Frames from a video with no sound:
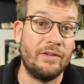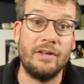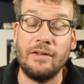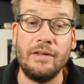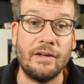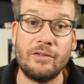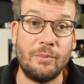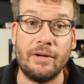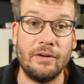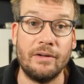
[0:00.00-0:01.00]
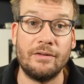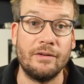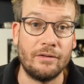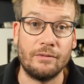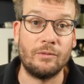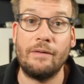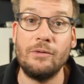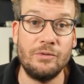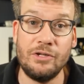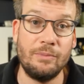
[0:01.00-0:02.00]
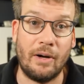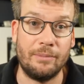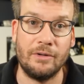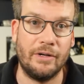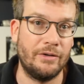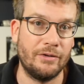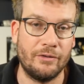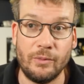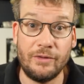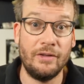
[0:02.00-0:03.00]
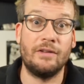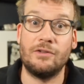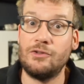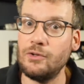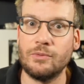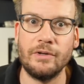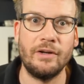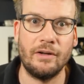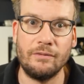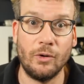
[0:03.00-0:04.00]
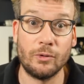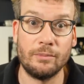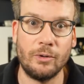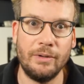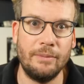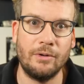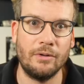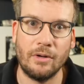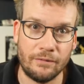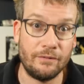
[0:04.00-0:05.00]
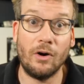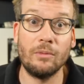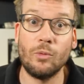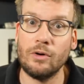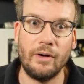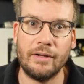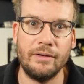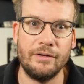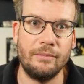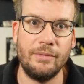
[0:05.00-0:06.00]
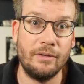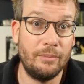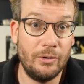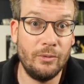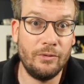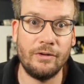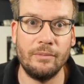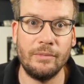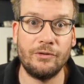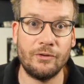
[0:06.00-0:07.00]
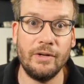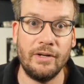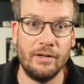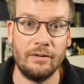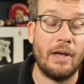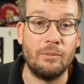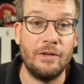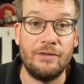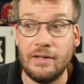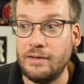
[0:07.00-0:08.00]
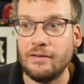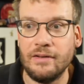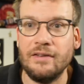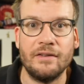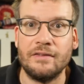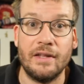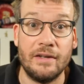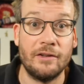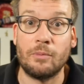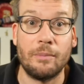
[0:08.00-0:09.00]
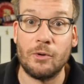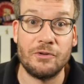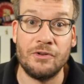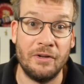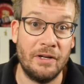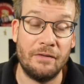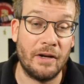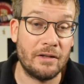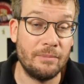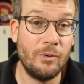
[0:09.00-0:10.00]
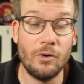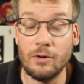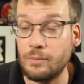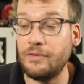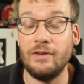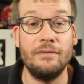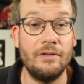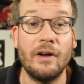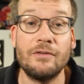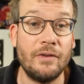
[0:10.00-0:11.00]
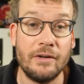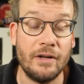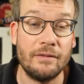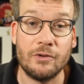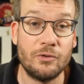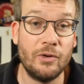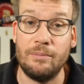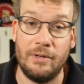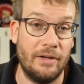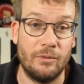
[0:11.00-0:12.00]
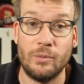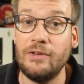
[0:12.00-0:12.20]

see it in the experiences of refugee populations. We see that children and vulnerable people are far more likely to be abused and mistreated. And we see diseases that disproportionately affect the poor receive less funding for treatment and